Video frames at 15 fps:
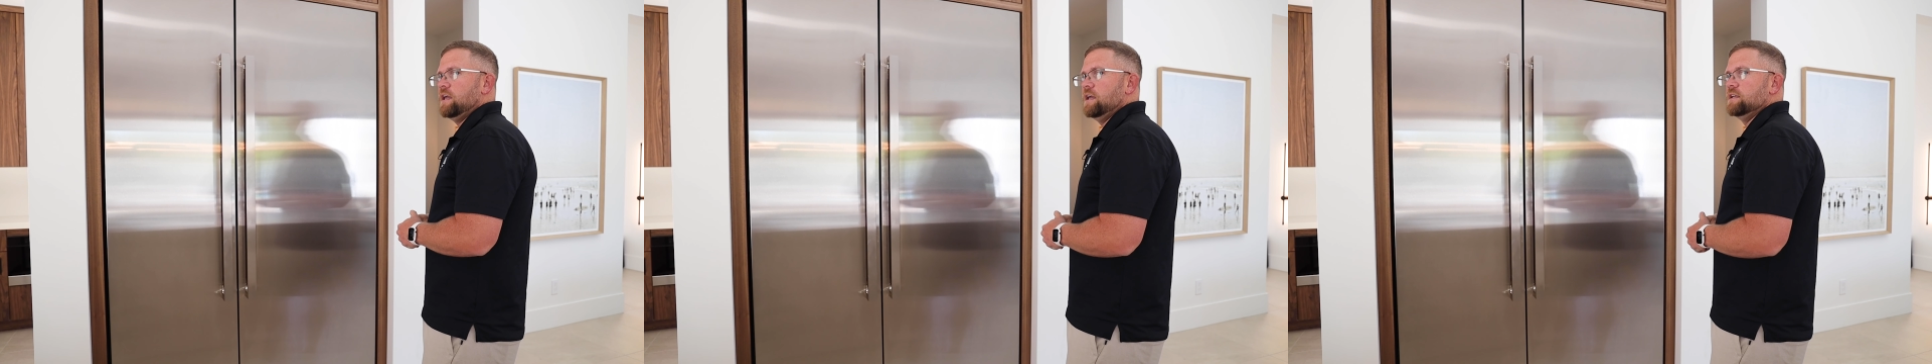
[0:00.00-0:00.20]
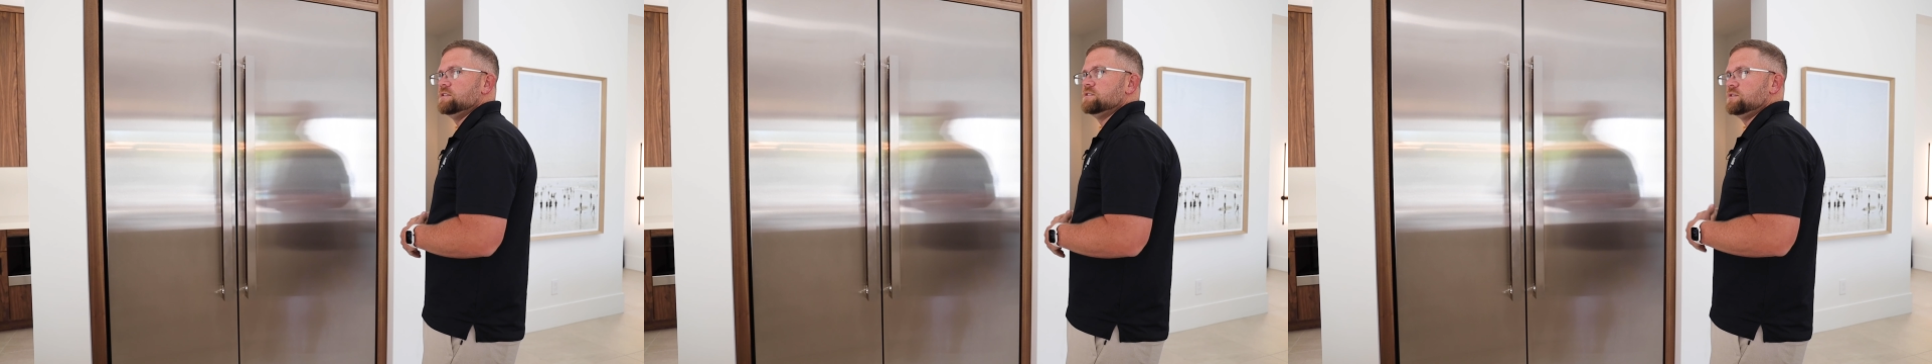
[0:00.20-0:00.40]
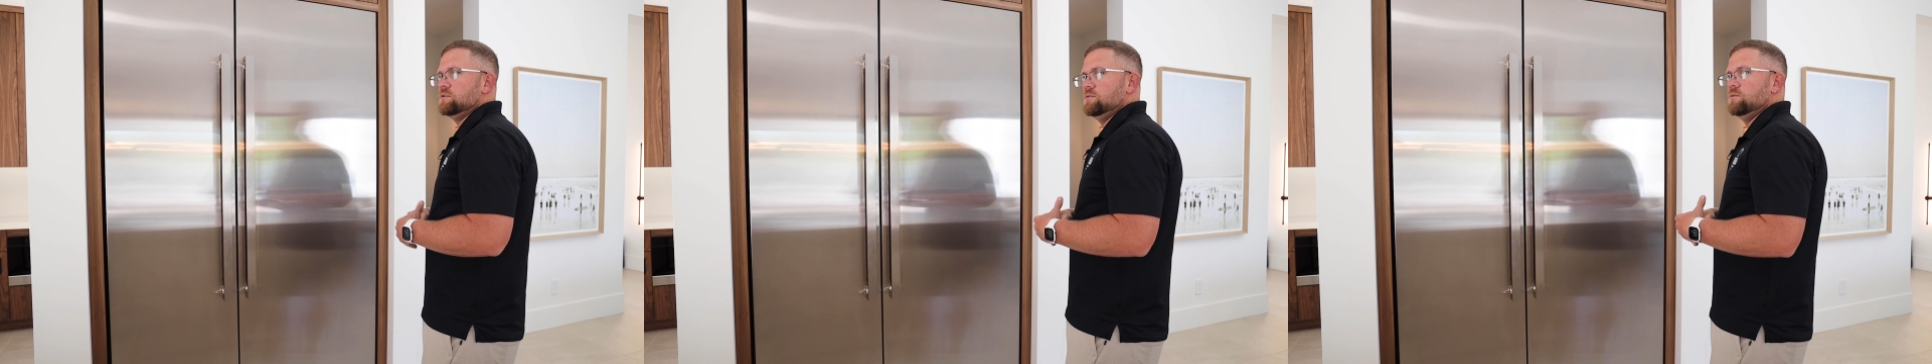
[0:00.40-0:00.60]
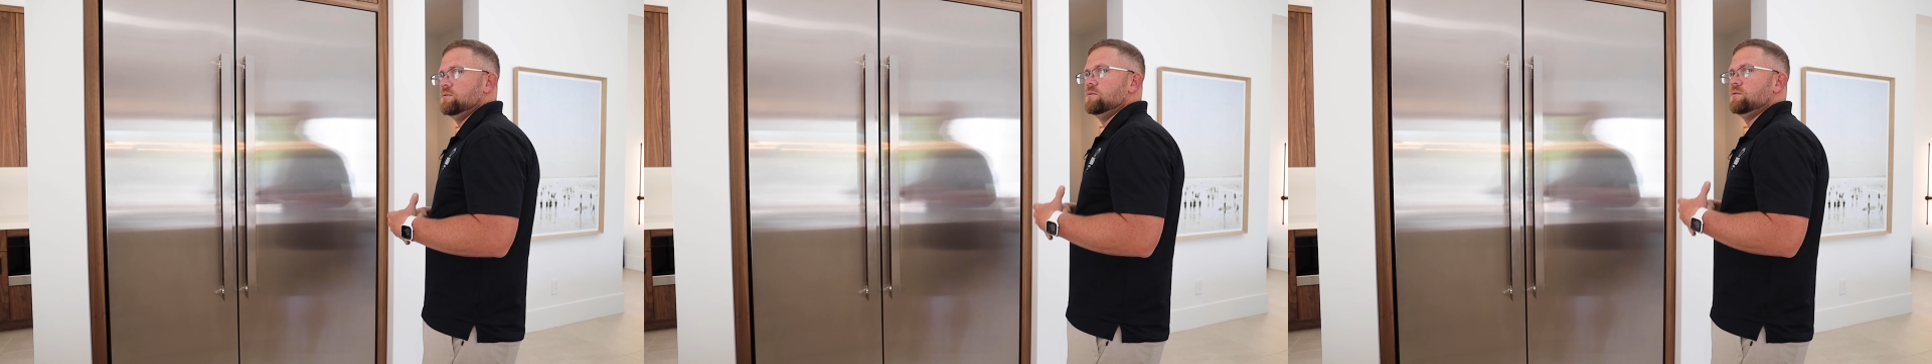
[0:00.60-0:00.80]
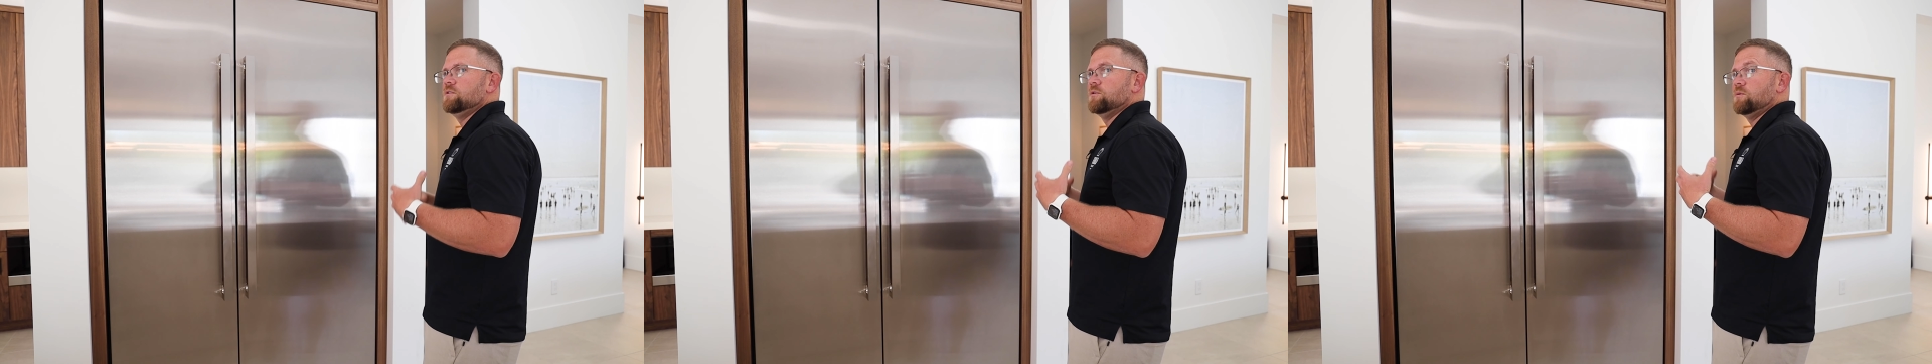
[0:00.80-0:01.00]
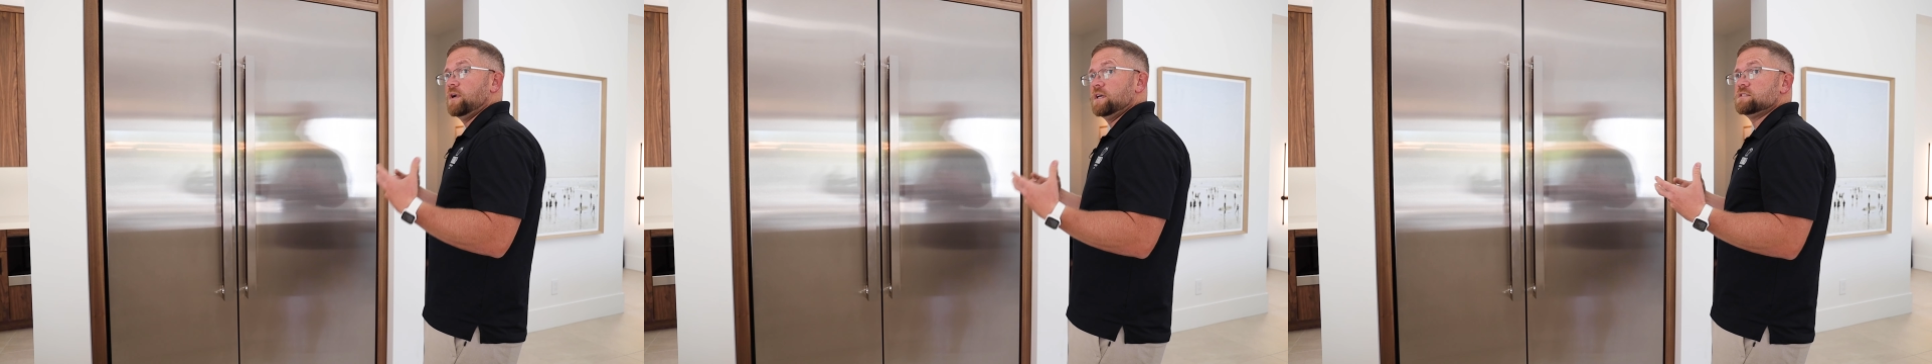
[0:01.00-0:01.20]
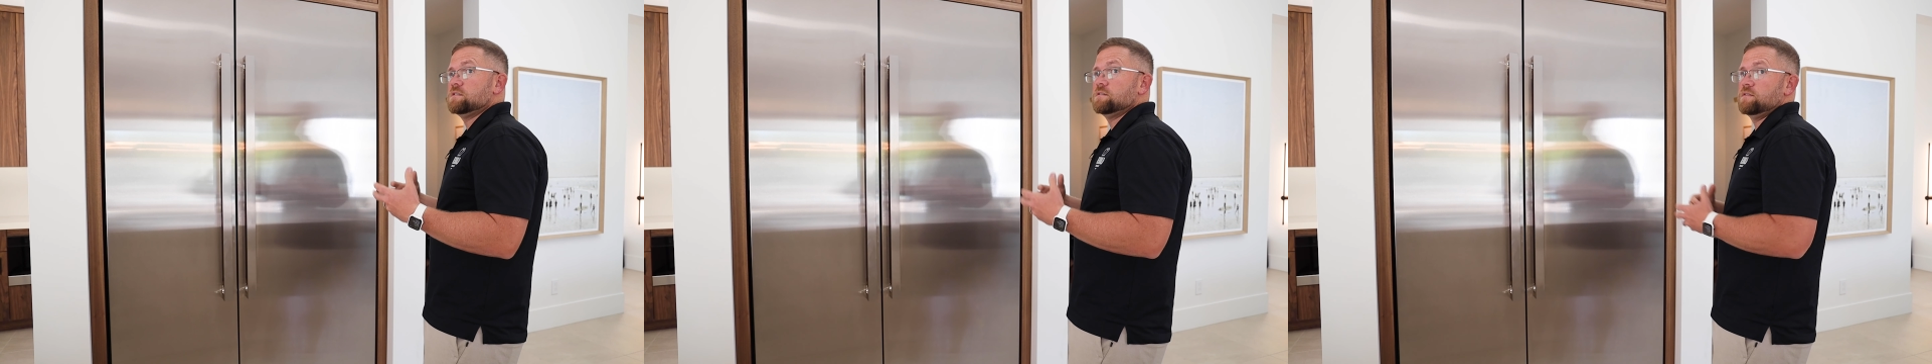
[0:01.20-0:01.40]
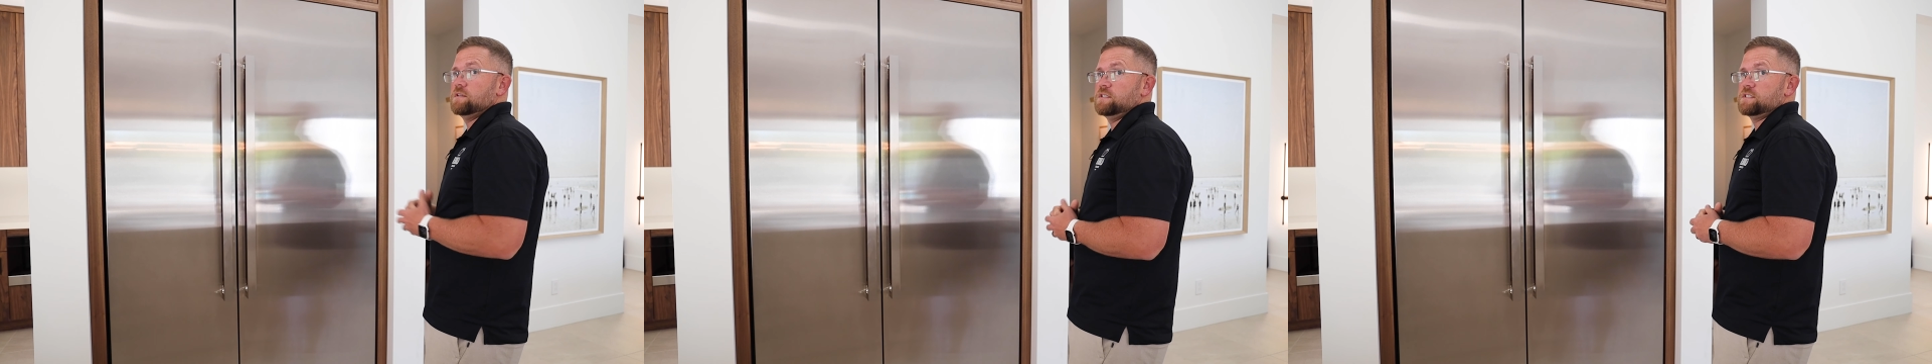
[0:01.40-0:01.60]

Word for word: into the rest of the